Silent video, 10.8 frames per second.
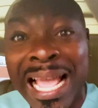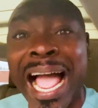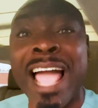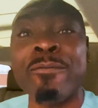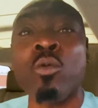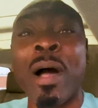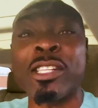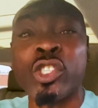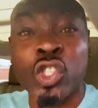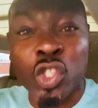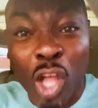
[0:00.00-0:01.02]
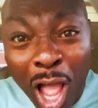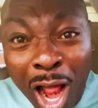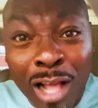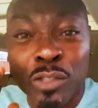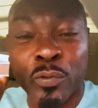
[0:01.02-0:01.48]
I have won
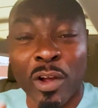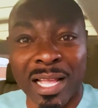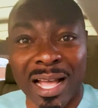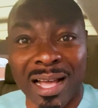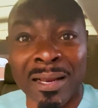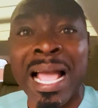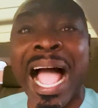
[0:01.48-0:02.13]
souls for God.